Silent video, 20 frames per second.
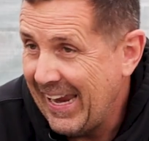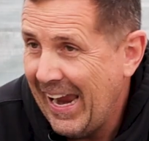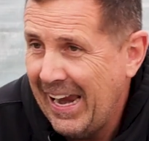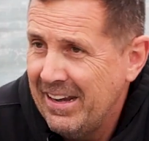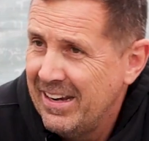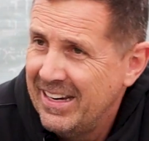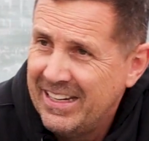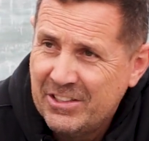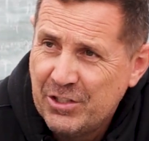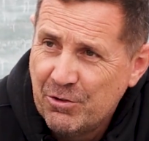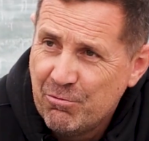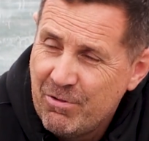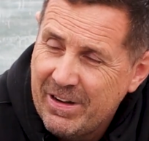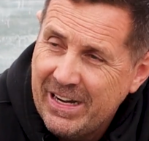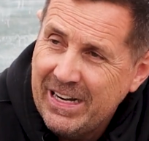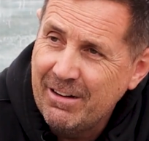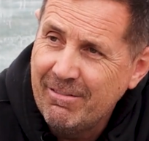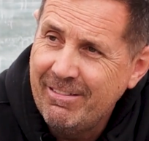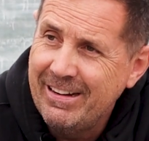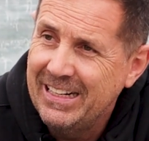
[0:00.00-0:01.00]
Again, it's a
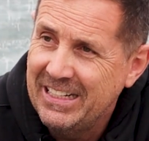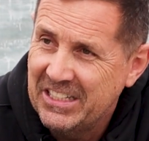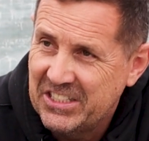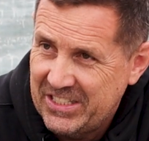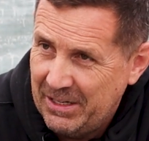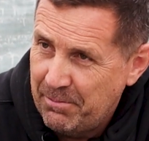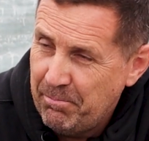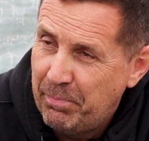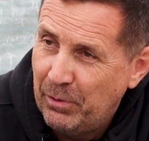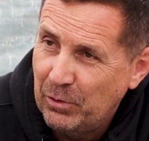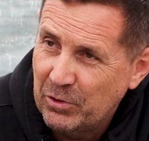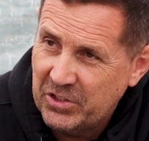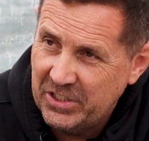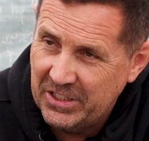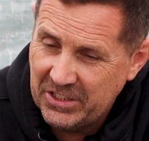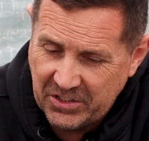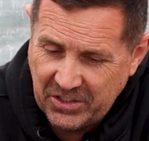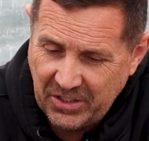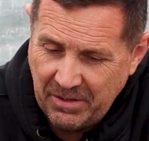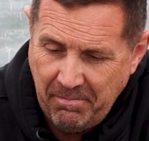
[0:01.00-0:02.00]
really, really simple
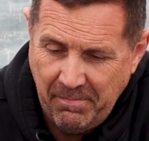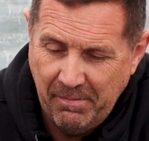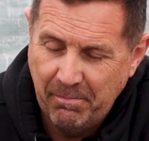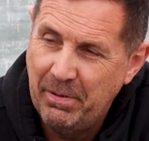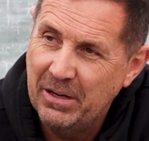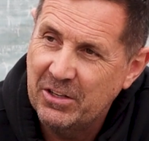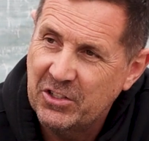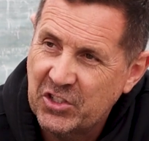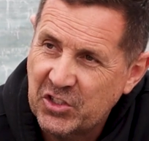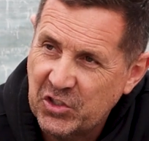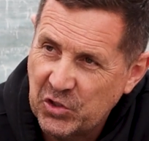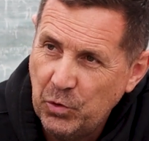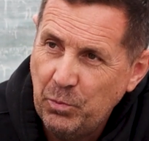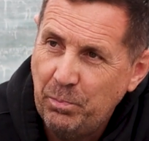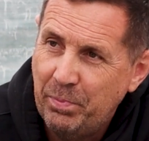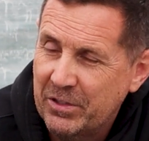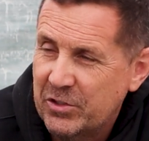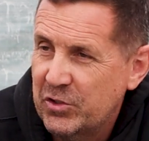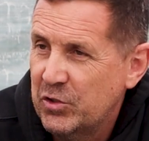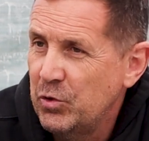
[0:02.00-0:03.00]
system that's
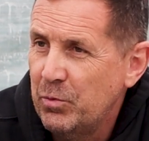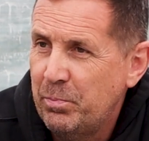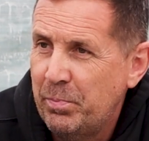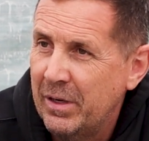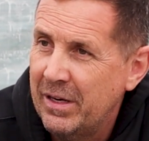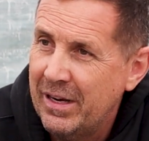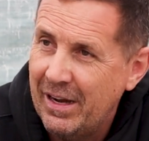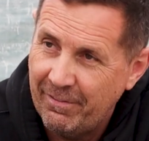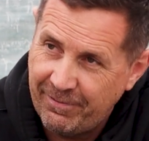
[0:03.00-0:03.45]
super, super